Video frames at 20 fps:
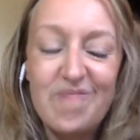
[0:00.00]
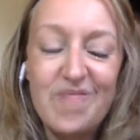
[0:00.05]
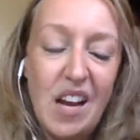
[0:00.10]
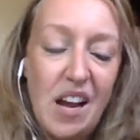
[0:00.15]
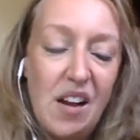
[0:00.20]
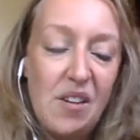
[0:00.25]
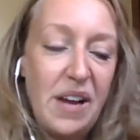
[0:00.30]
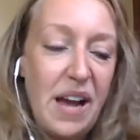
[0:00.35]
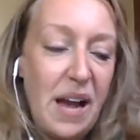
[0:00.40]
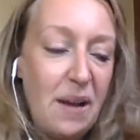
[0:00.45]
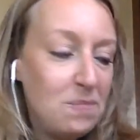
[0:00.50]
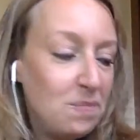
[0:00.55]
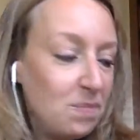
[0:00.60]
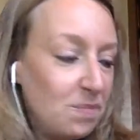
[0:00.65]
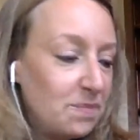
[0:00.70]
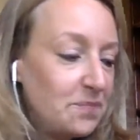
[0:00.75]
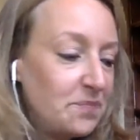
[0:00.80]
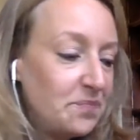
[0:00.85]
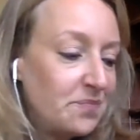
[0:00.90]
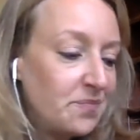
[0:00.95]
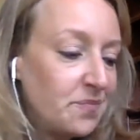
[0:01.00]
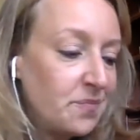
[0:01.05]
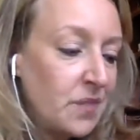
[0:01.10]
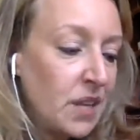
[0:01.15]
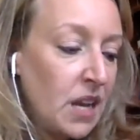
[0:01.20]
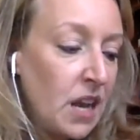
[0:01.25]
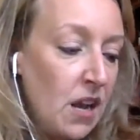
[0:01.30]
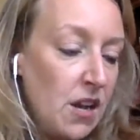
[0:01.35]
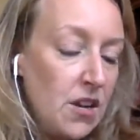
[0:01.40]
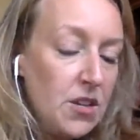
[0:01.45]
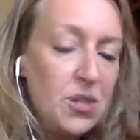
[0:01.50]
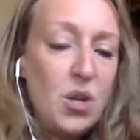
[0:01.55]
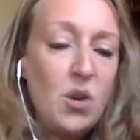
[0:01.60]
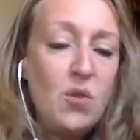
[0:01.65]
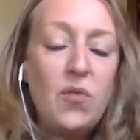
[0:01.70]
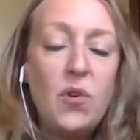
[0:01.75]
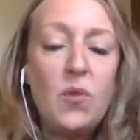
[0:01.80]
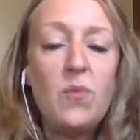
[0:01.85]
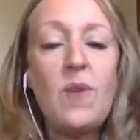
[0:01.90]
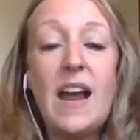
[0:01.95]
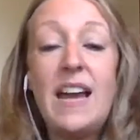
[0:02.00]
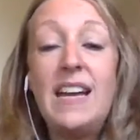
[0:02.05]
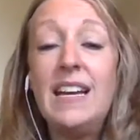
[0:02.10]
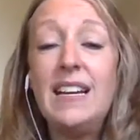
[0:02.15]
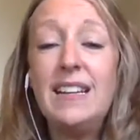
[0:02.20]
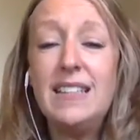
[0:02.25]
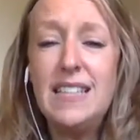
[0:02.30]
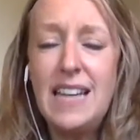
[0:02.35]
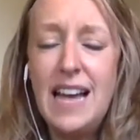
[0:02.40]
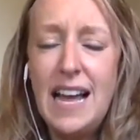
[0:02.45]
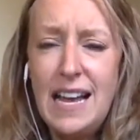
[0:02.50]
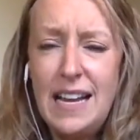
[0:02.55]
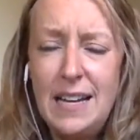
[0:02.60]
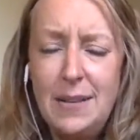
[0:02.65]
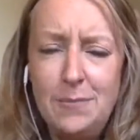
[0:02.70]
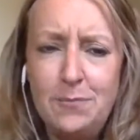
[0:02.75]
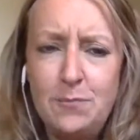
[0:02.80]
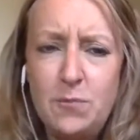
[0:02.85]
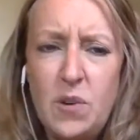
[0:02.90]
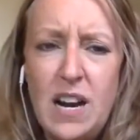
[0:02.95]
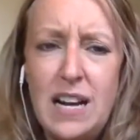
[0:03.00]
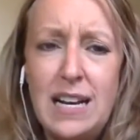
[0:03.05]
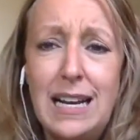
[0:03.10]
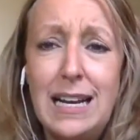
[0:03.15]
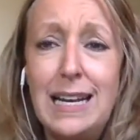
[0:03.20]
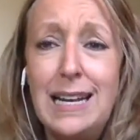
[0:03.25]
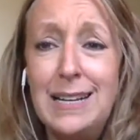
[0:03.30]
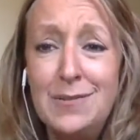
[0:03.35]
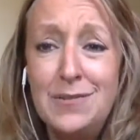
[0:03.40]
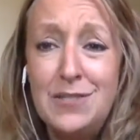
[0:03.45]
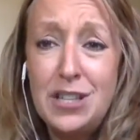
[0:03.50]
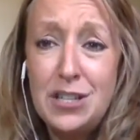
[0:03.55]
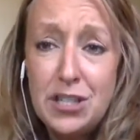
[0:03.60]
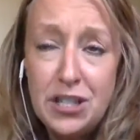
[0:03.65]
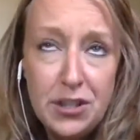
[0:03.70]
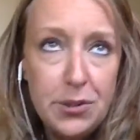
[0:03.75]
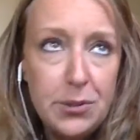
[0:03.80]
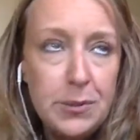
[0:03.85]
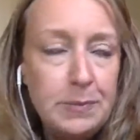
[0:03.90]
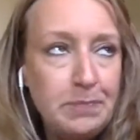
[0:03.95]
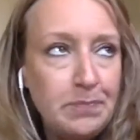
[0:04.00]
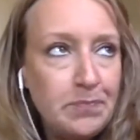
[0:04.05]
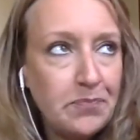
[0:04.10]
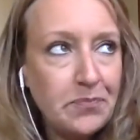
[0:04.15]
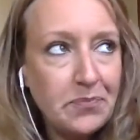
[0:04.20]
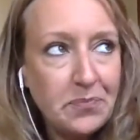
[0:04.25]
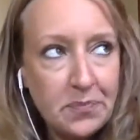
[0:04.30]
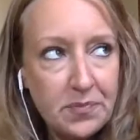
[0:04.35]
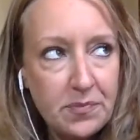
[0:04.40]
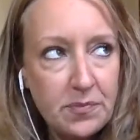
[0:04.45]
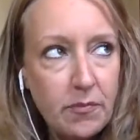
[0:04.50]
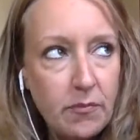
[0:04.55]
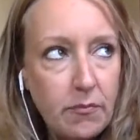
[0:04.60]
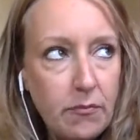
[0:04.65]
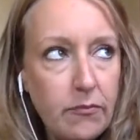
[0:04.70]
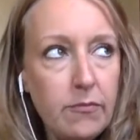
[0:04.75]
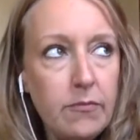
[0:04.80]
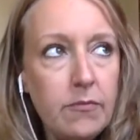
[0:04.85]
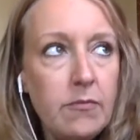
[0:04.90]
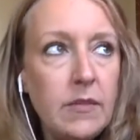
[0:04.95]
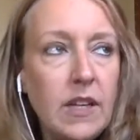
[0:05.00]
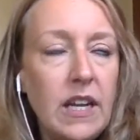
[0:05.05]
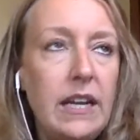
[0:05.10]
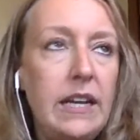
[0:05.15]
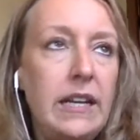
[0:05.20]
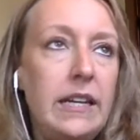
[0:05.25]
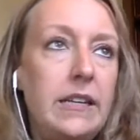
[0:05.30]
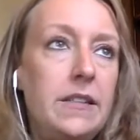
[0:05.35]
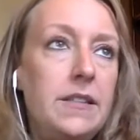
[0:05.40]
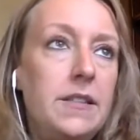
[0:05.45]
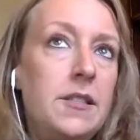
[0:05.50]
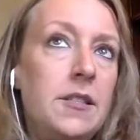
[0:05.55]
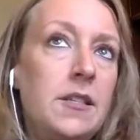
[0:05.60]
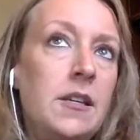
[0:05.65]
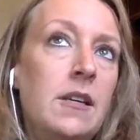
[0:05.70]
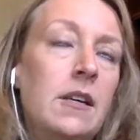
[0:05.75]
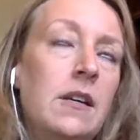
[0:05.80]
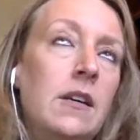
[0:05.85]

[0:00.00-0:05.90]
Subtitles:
Okay. So for writing today, what I'd love to do is,